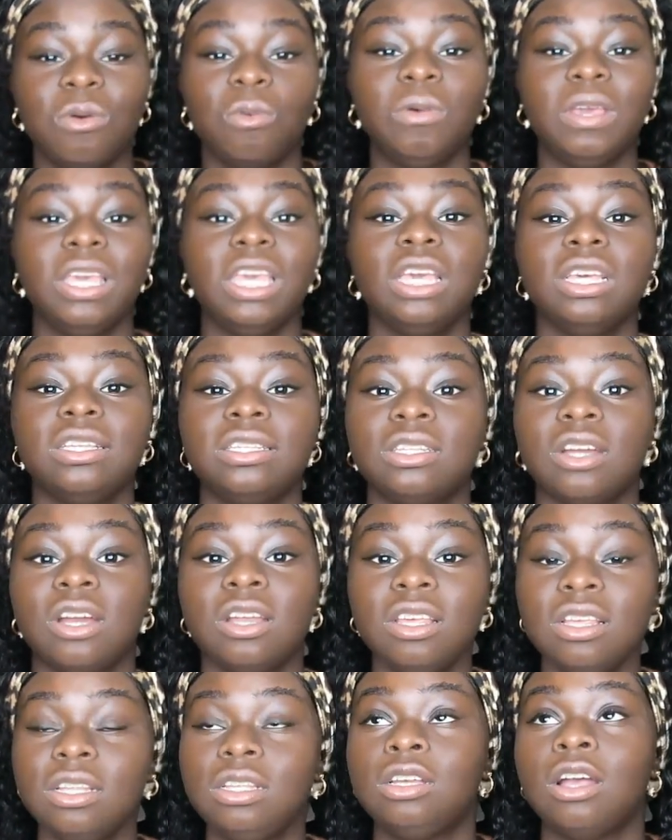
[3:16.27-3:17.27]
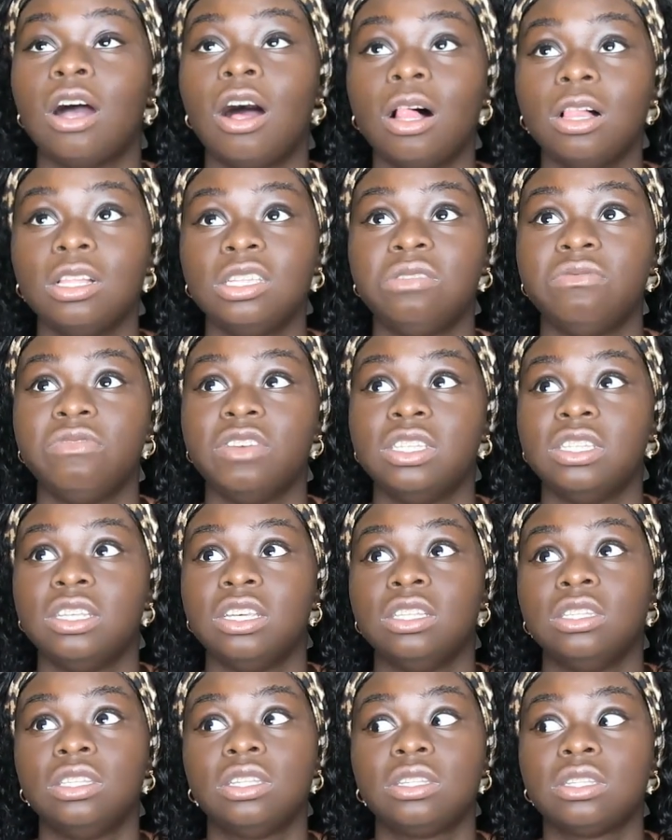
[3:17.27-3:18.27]
We started college
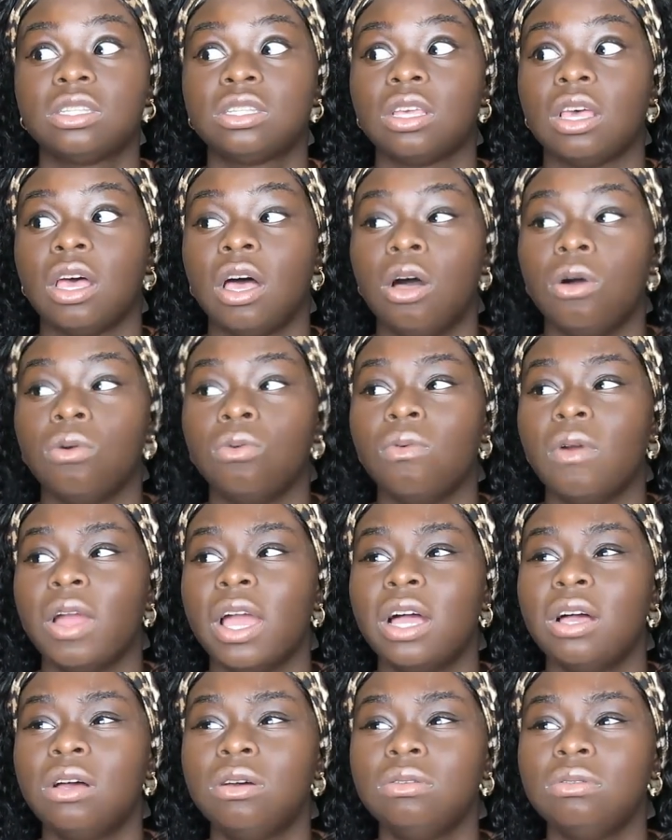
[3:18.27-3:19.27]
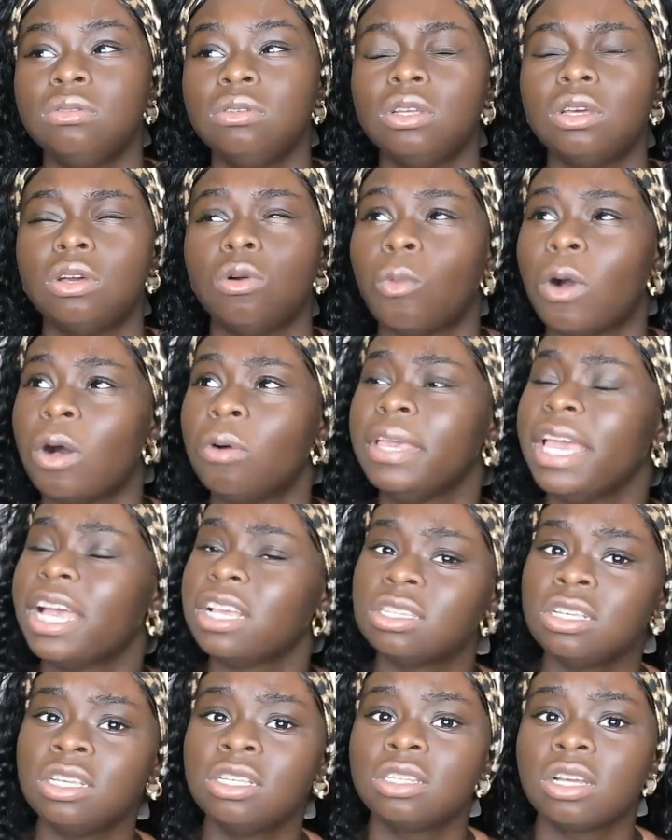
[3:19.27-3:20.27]
visits we
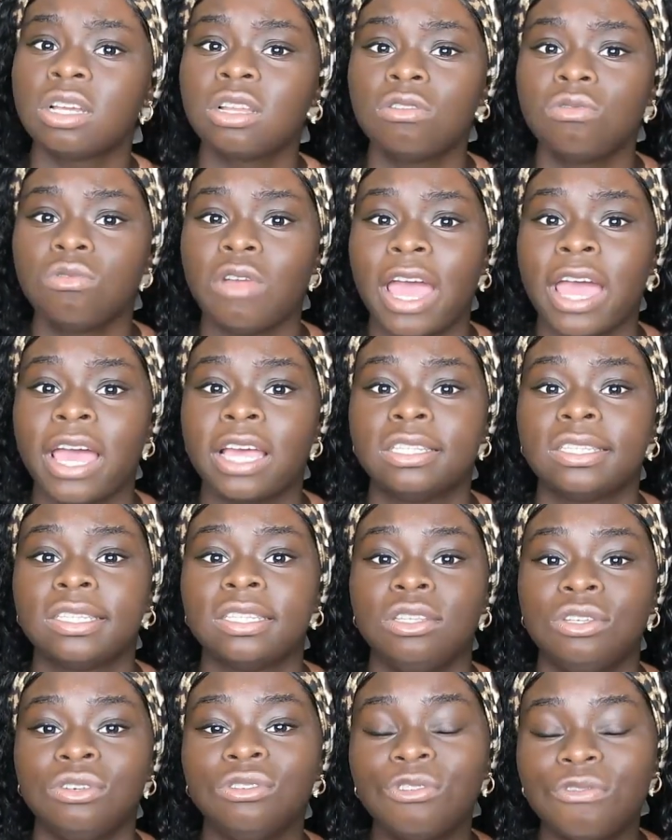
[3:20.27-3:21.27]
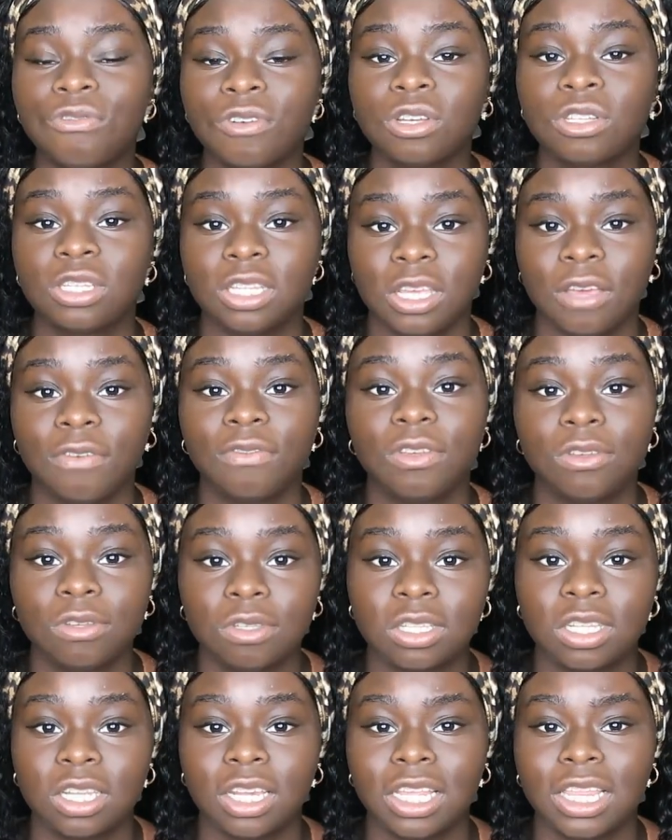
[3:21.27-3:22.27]
actually started at University of
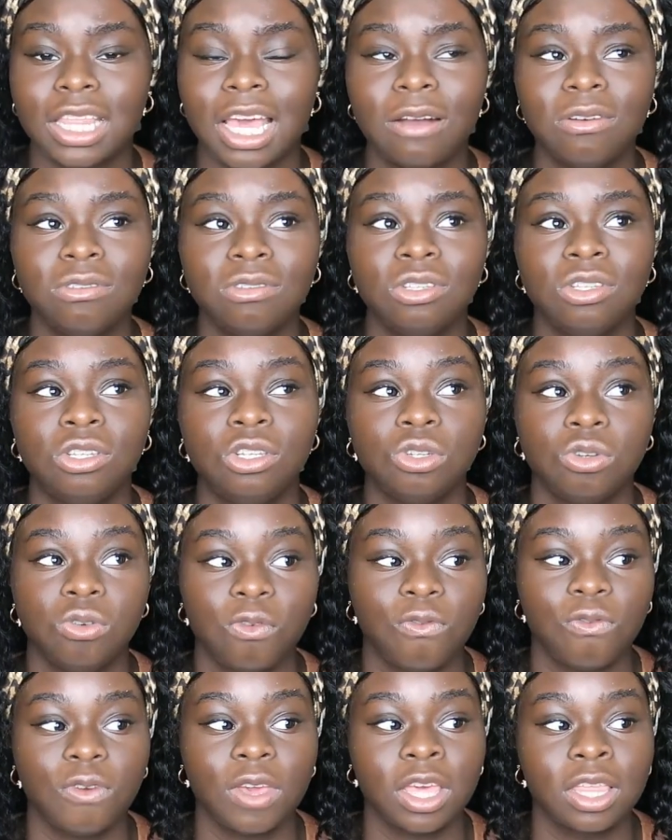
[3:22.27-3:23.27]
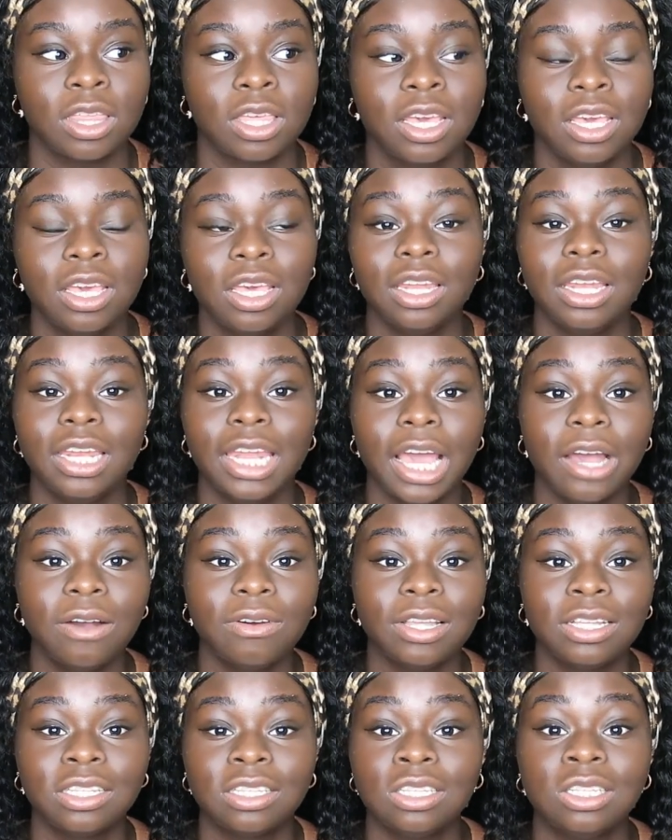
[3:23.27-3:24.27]
Houston, and that was June 5th.
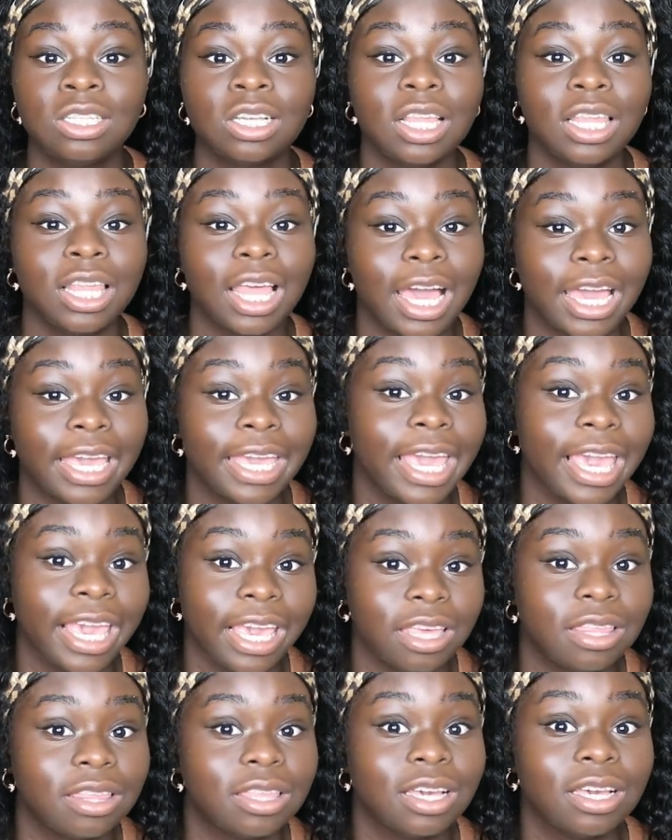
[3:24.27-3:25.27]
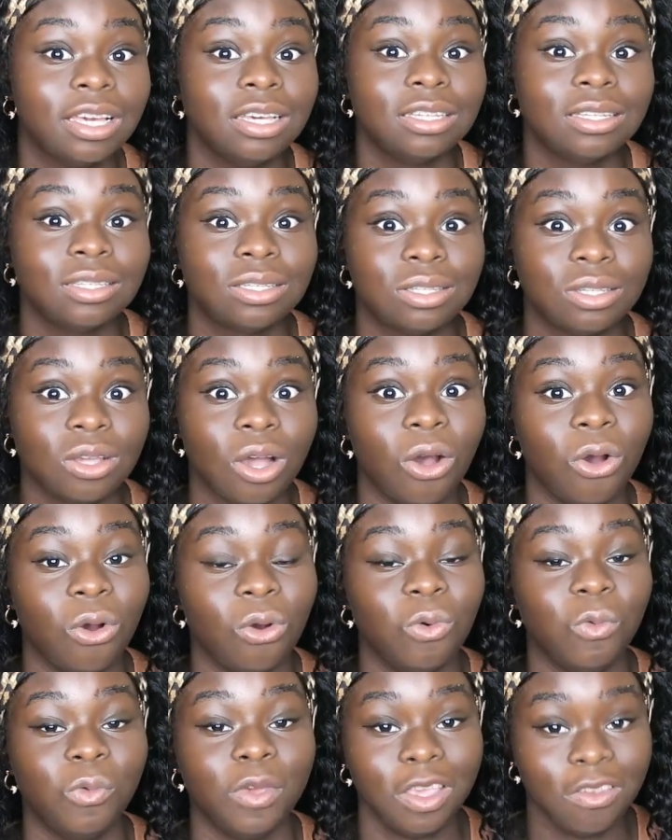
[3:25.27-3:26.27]
Now it's July 8th.
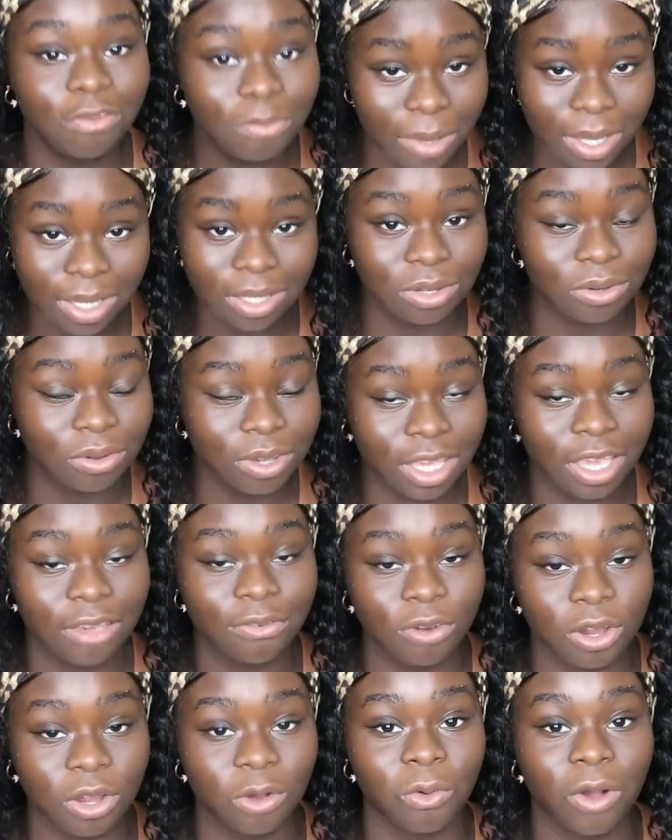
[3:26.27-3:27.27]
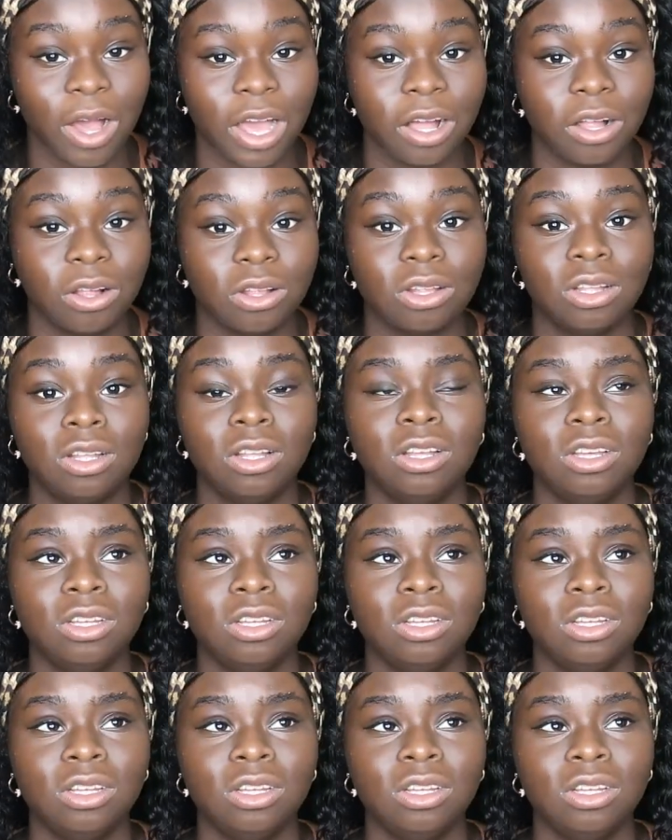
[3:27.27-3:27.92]
So we've been doing it for a while.